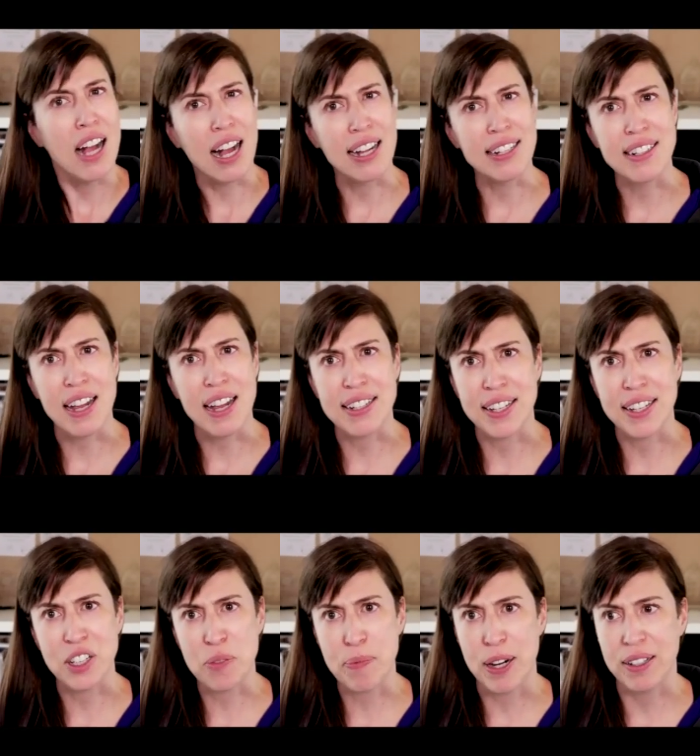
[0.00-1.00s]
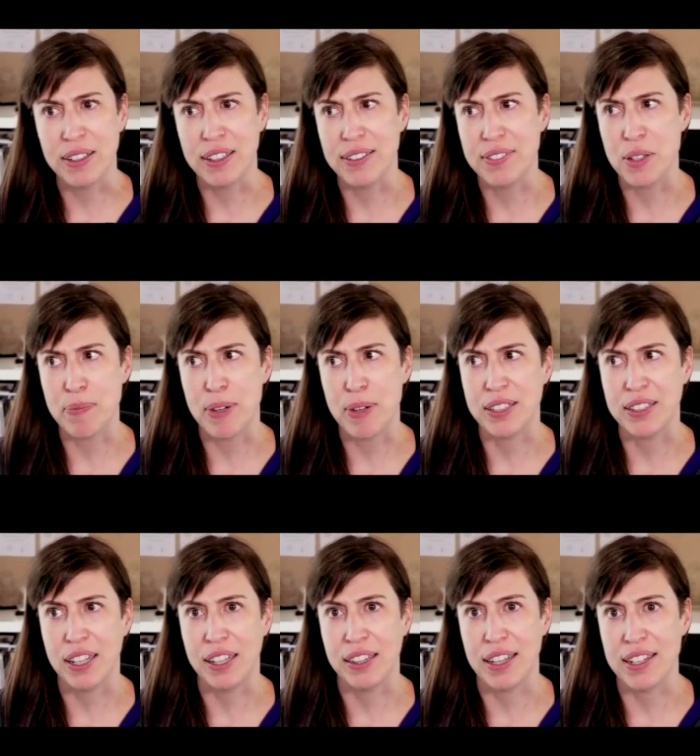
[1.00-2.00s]
And another part of the
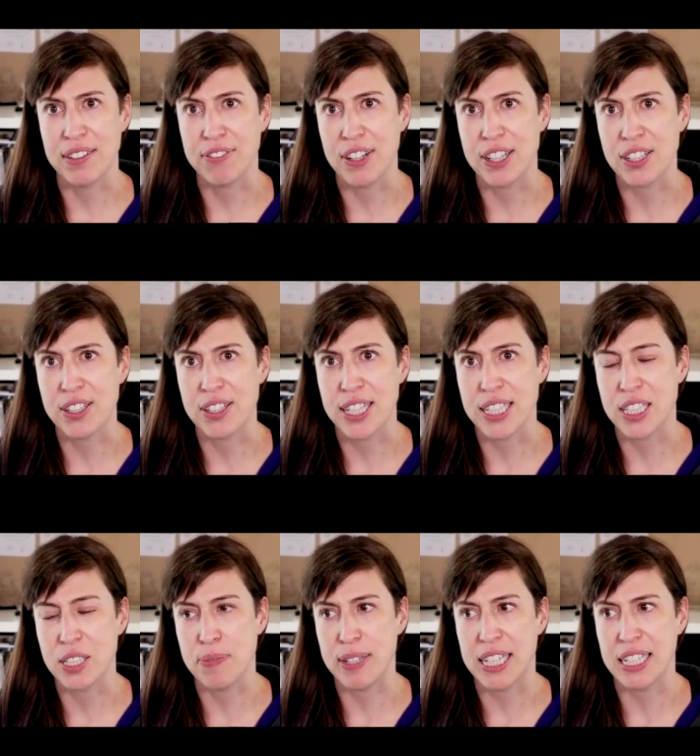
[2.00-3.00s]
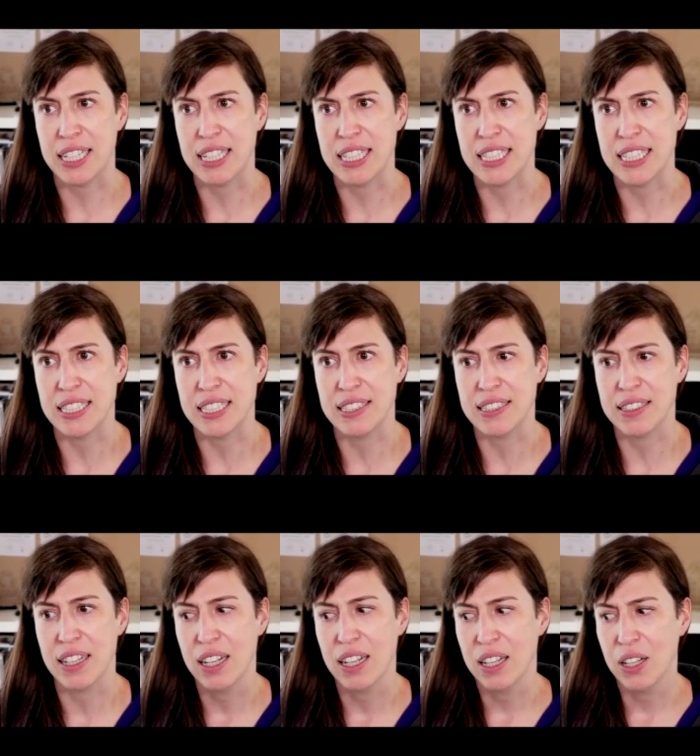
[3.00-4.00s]
market that frustrates me is,
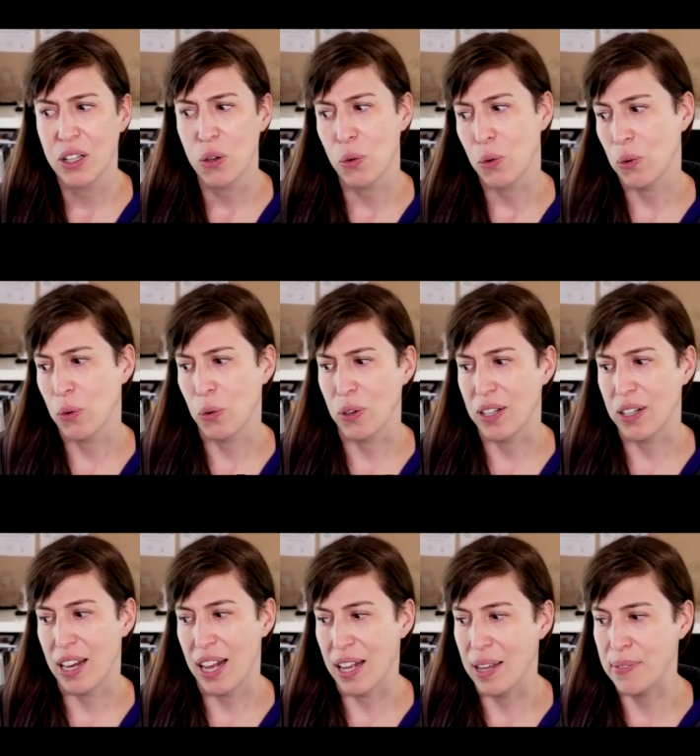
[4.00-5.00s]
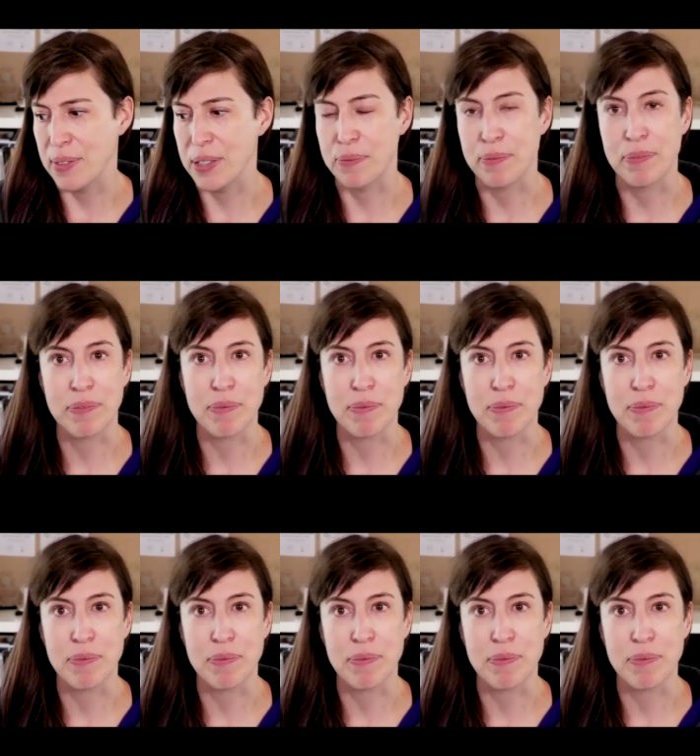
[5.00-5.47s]
or I mean,